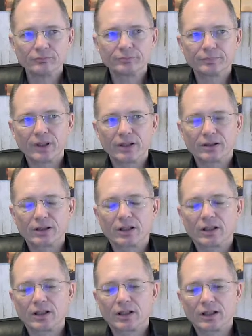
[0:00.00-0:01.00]
but
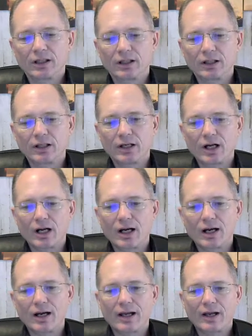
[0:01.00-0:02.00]

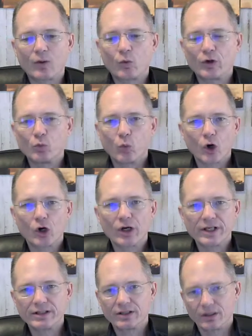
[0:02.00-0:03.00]
when
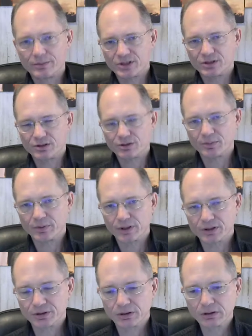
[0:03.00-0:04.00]
worry comes into the
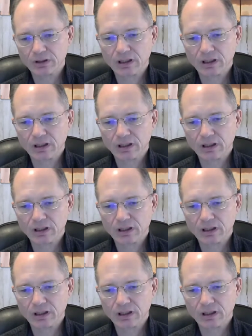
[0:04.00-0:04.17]
picture,